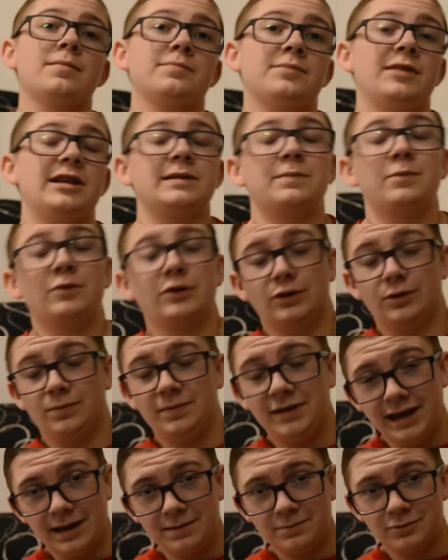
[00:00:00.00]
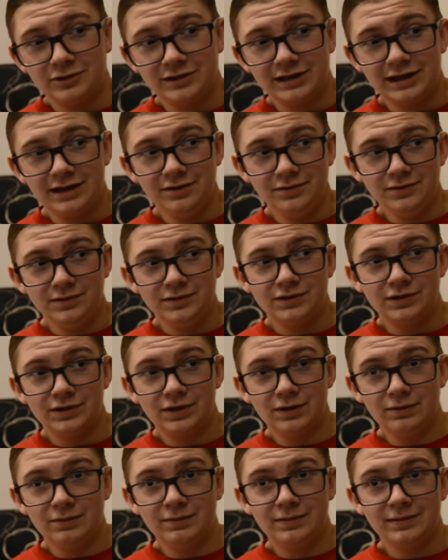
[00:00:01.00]
They support Dolby Atmos now,
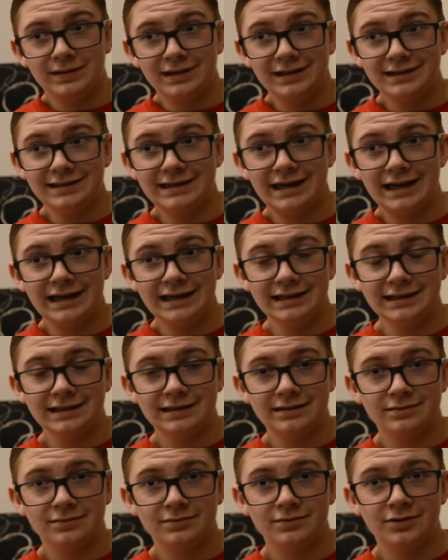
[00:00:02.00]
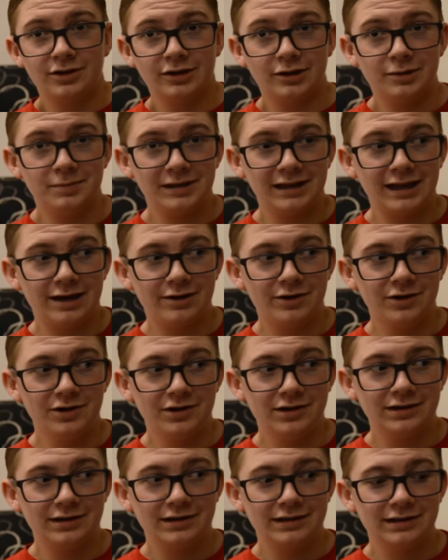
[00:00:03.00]
so that's nice. They're a little bit
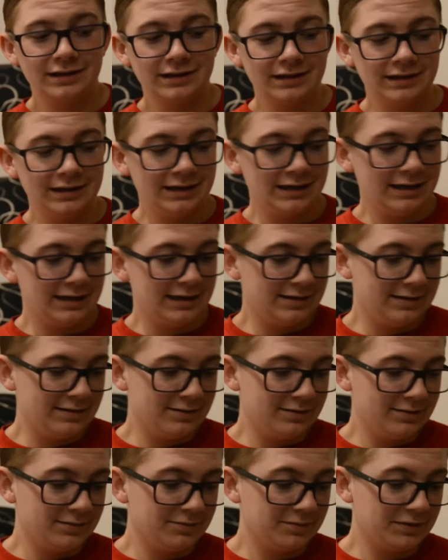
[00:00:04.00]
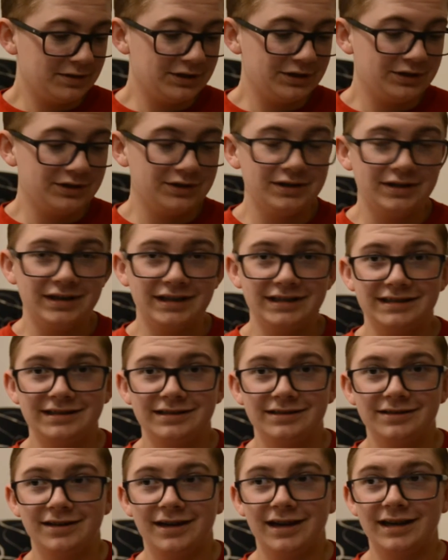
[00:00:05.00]
louder, which
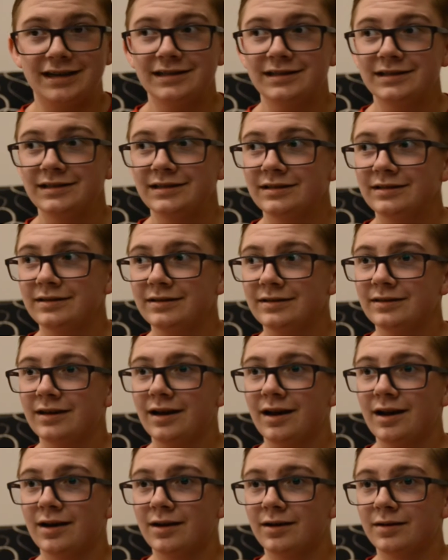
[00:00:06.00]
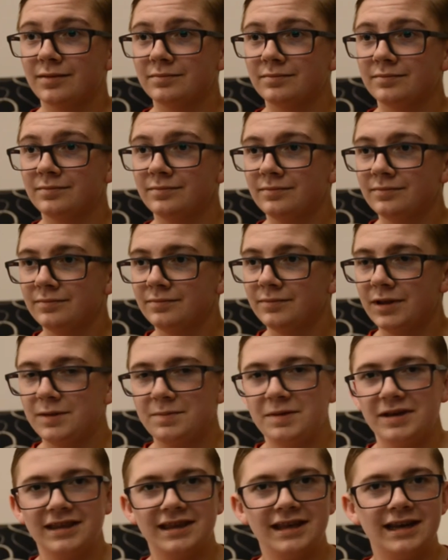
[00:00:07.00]
is nice. But the
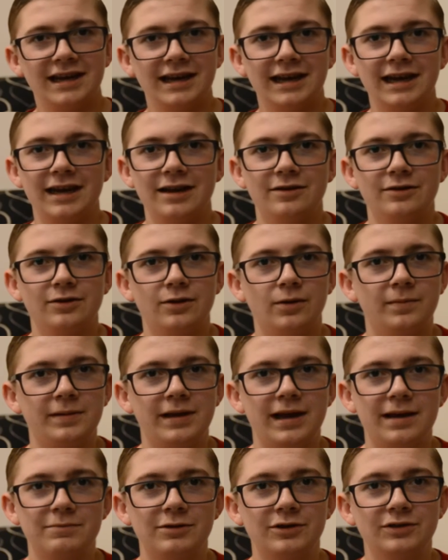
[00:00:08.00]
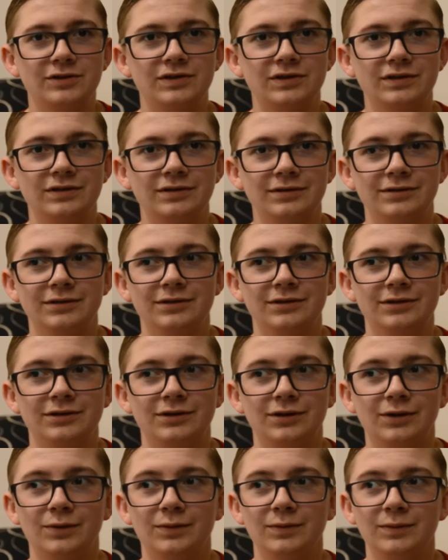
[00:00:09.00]
big thing, again, Dolby Atmos.
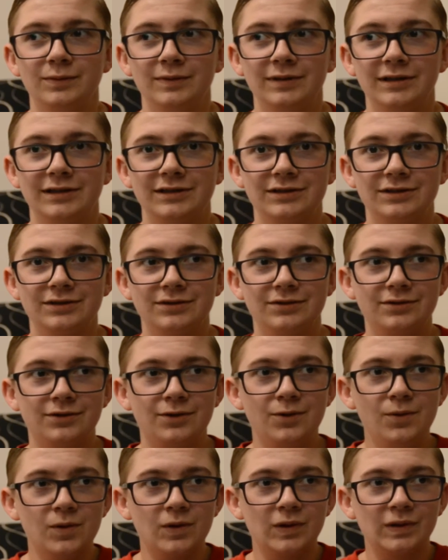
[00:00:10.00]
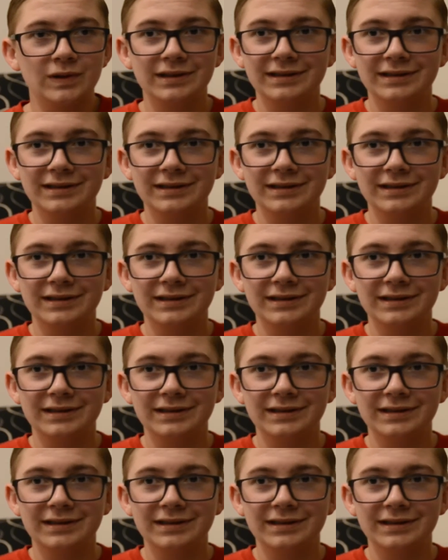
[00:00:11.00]
So that's cool.